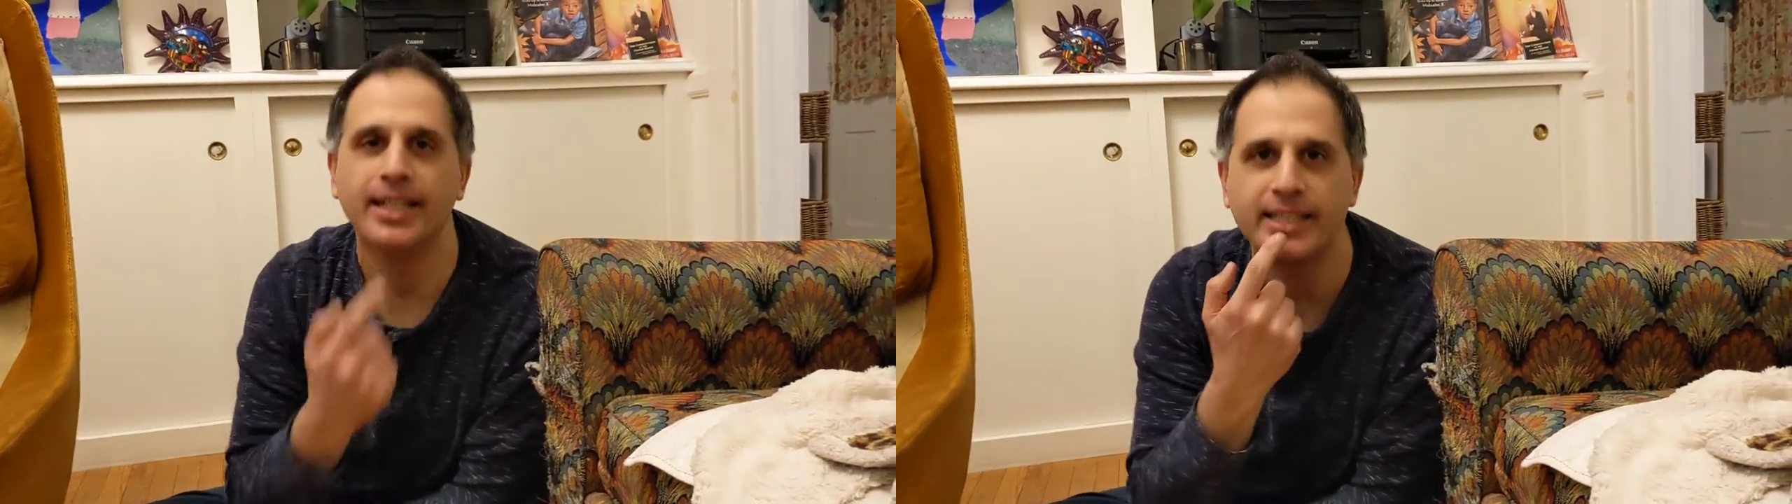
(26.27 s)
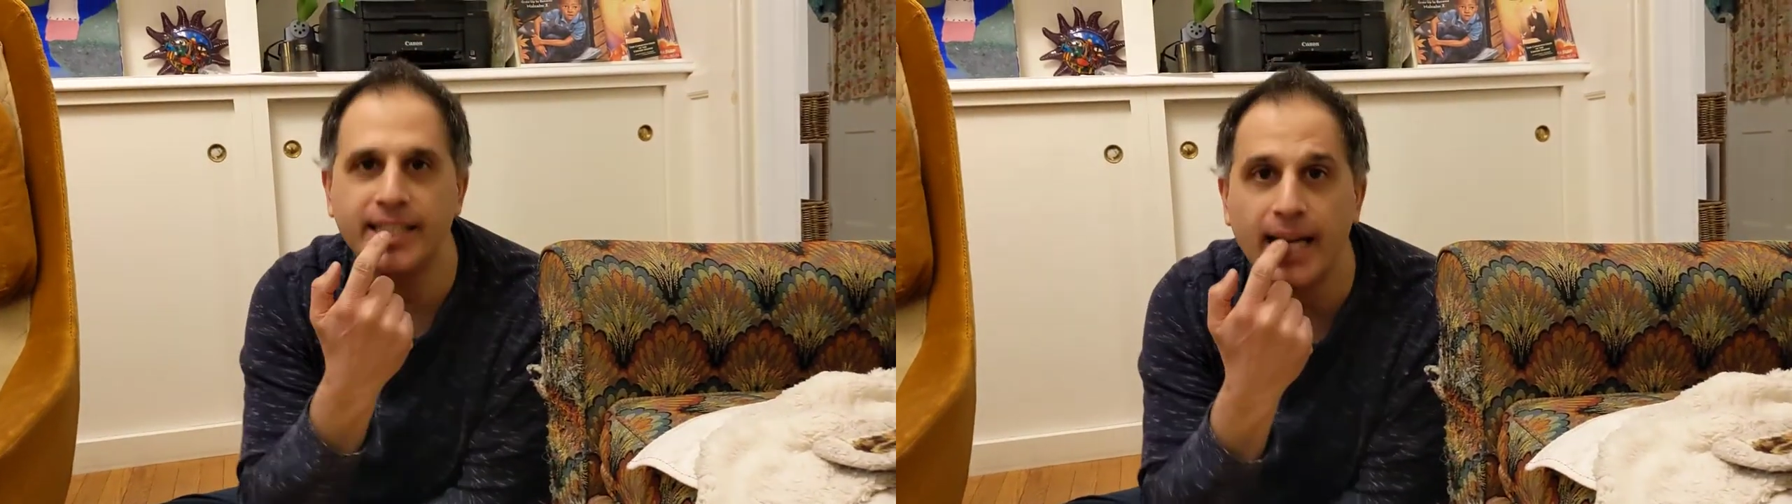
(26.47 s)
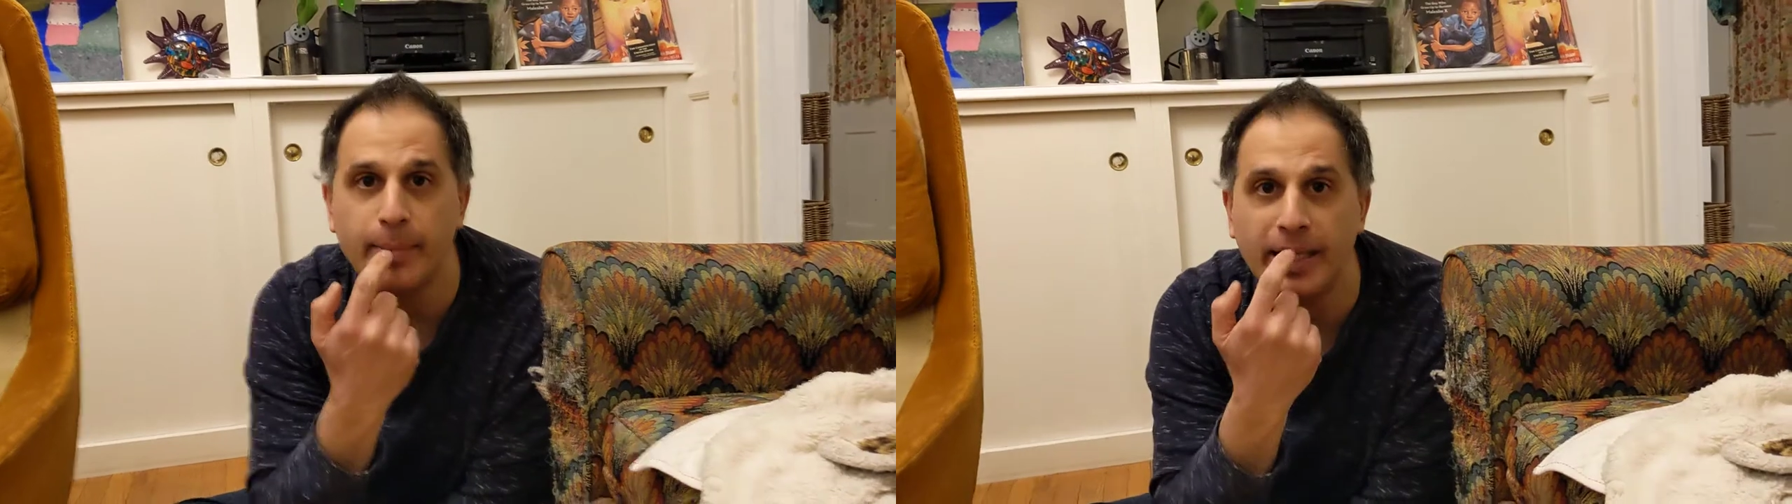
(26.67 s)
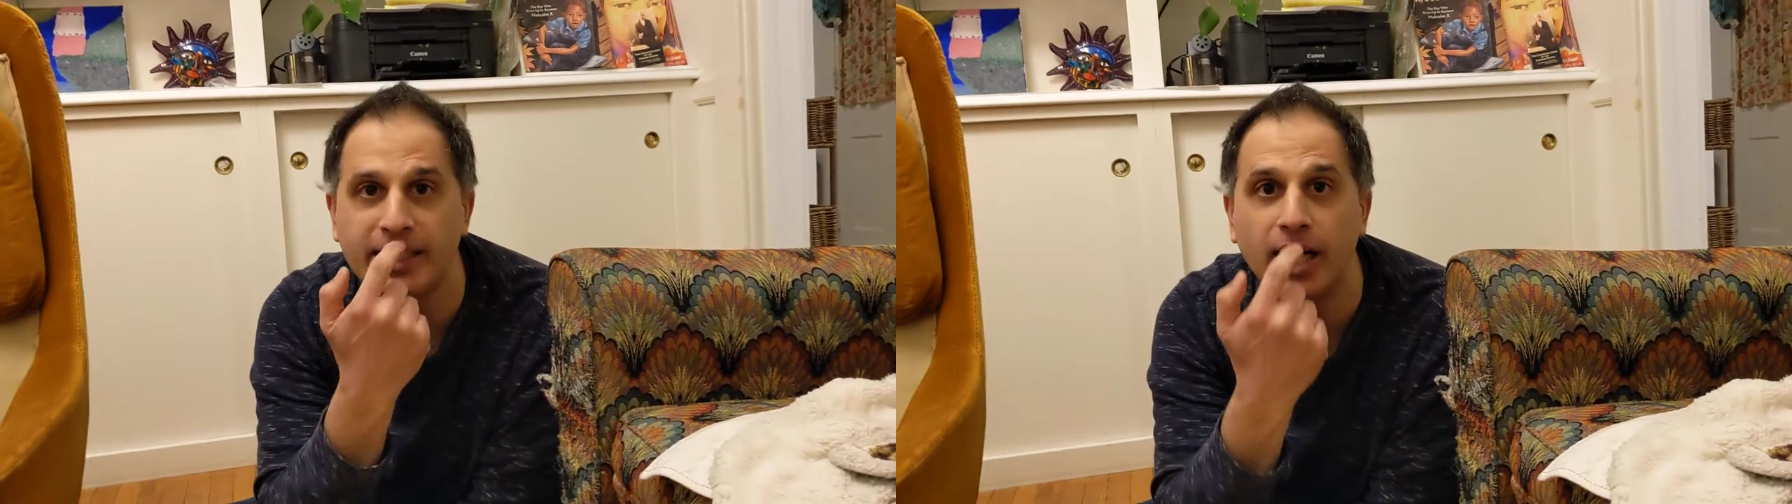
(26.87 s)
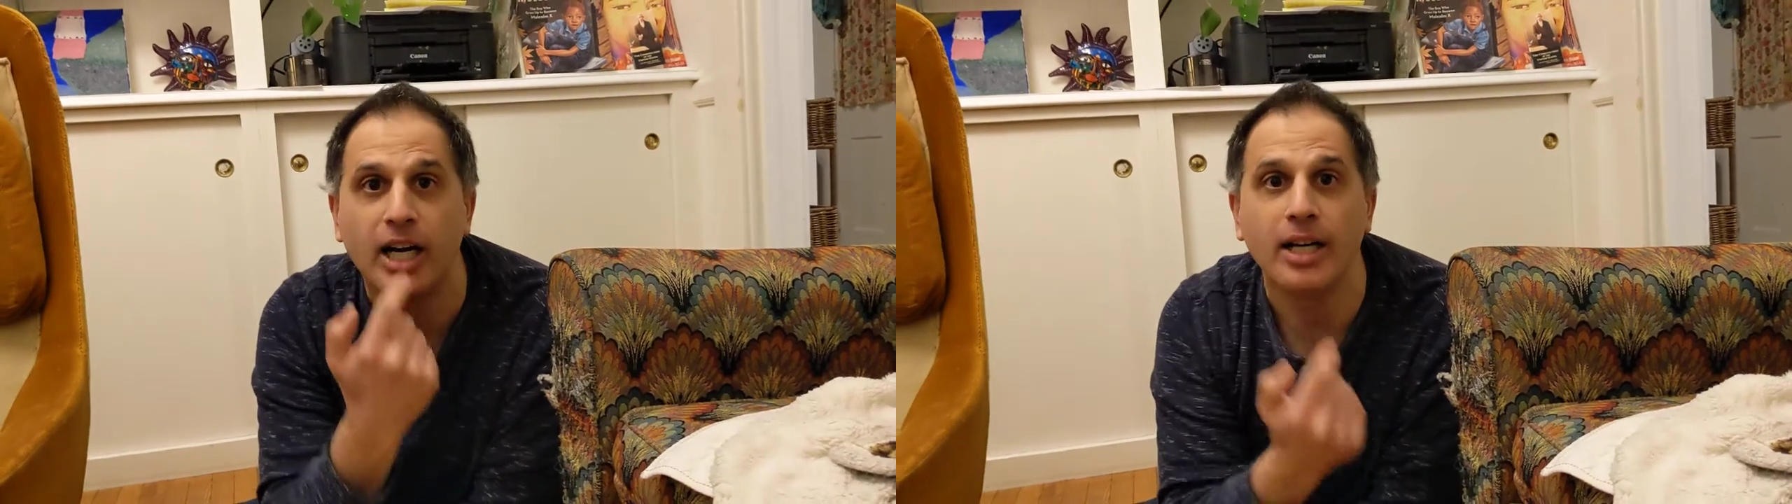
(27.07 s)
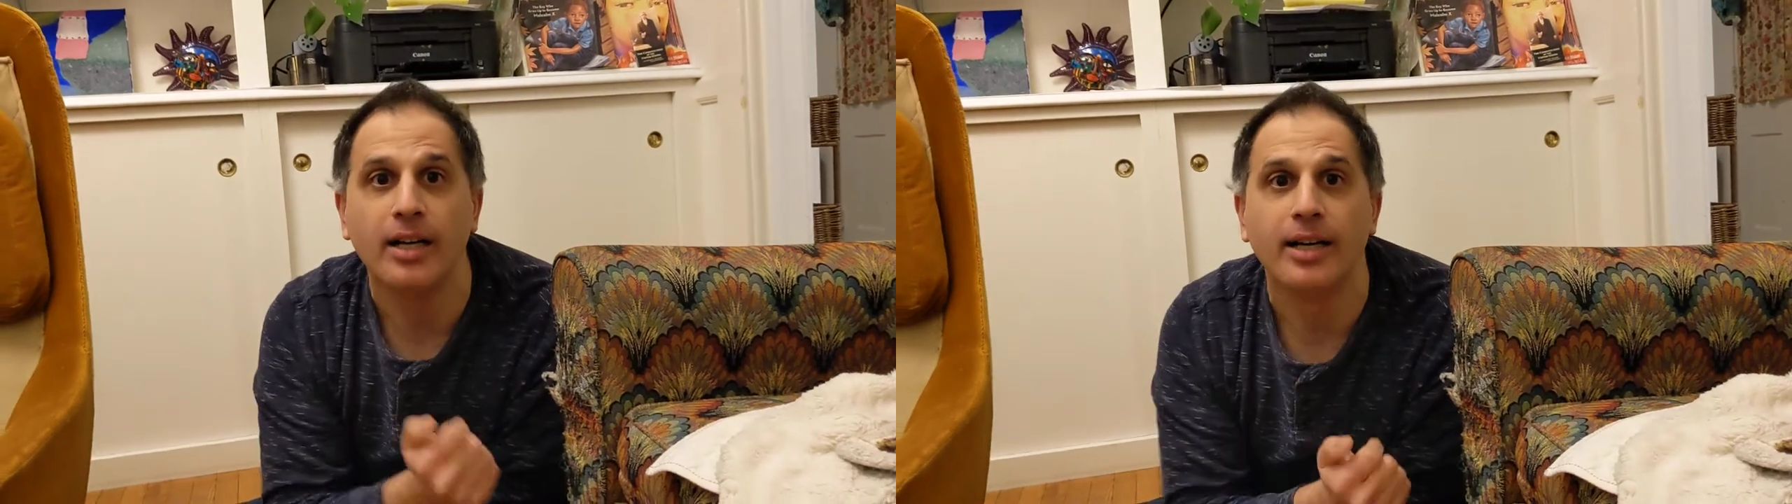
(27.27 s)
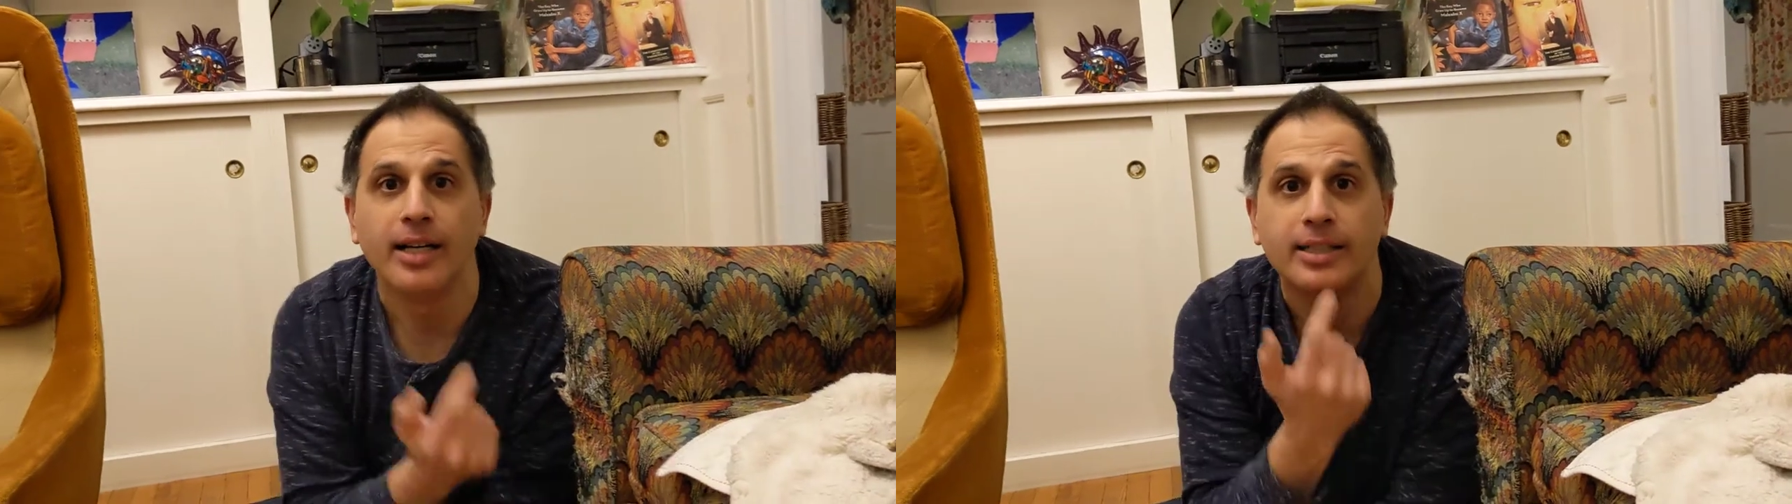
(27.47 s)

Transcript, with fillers: See how my tongue